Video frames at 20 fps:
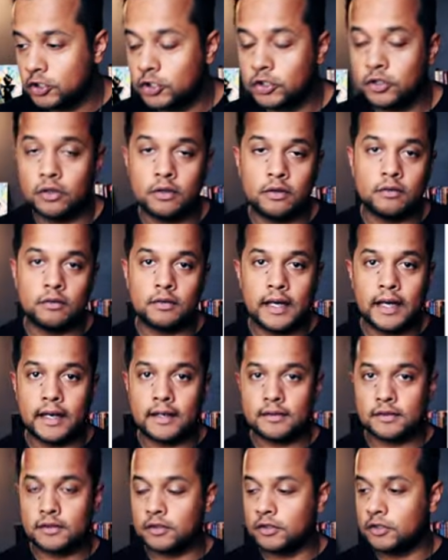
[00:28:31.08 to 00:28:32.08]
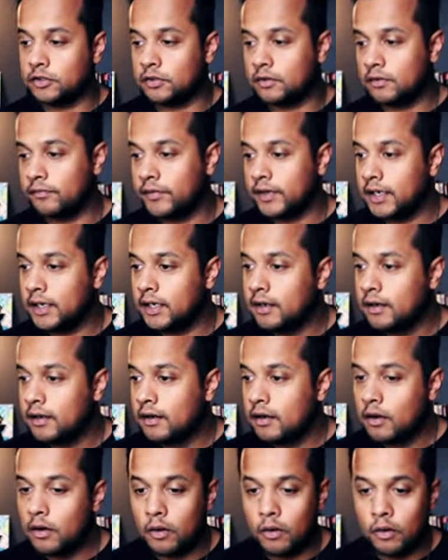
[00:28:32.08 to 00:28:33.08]
Control X, Control V,
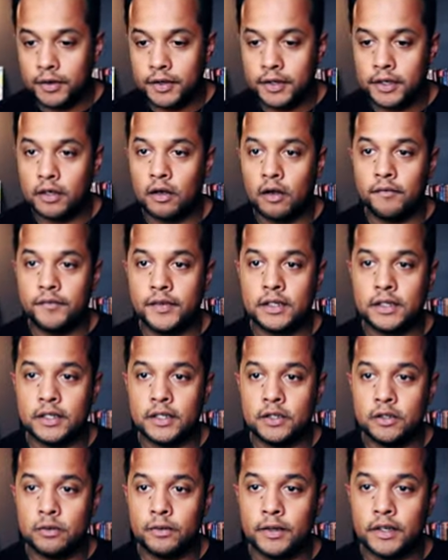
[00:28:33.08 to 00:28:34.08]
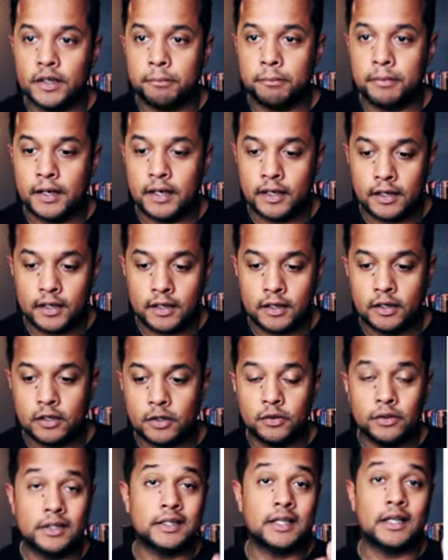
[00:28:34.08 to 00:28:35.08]
or you can obviously do it by
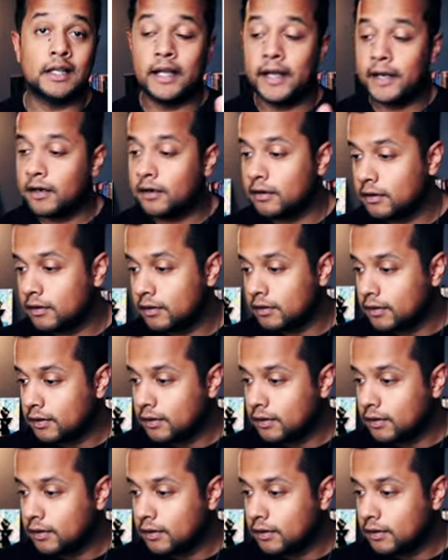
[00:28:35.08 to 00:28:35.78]
using the layer.